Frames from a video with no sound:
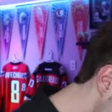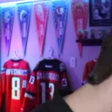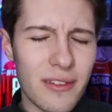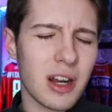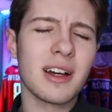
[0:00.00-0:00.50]

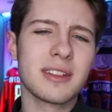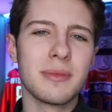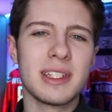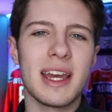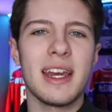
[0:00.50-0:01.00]
Have an
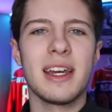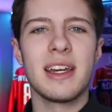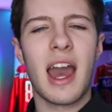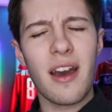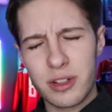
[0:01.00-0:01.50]
awesome day,
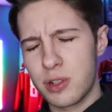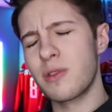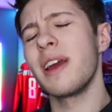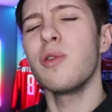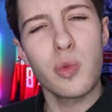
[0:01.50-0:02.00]
have a
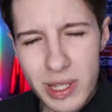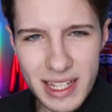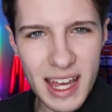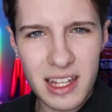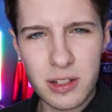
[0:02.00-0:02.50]
great
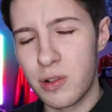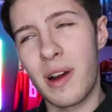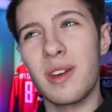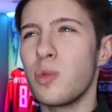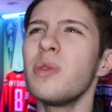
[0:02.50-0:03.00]
weekend, a
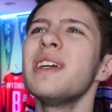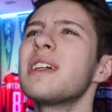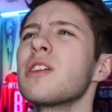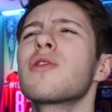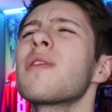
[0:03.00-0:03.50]
great week,
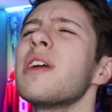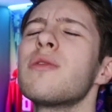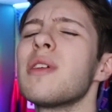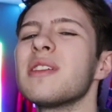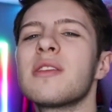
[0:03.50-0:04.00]
a great
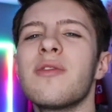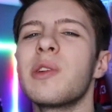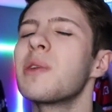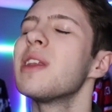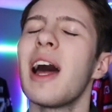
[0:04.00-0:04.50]
rest of
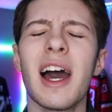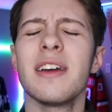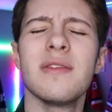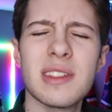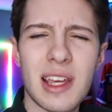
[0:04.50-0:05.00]
your
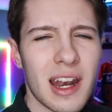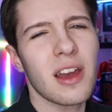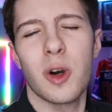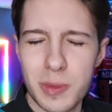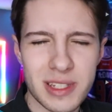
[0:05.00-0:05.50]
lives, and I
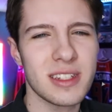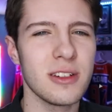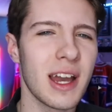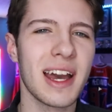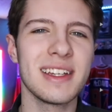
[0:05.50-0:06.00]
hope to see you
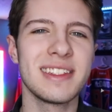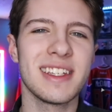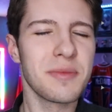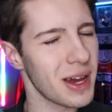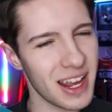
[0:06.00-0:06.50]
guys
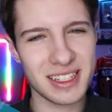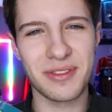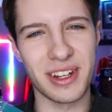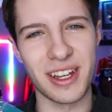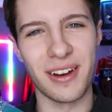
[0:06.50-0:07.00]
in my next
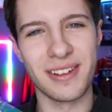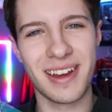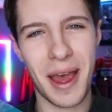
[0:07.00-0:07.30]
video.